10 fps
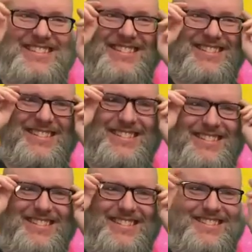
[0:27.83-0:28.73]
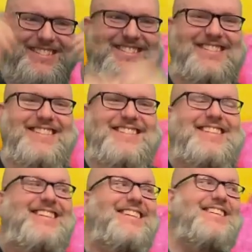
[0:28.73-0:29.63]

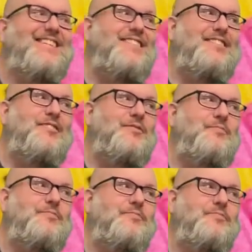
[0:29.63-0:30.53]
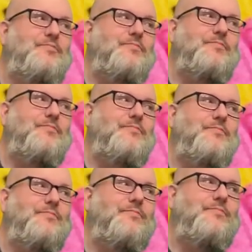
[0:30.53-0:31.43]

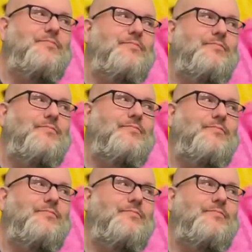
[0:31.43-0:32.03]
The person shown says nothing.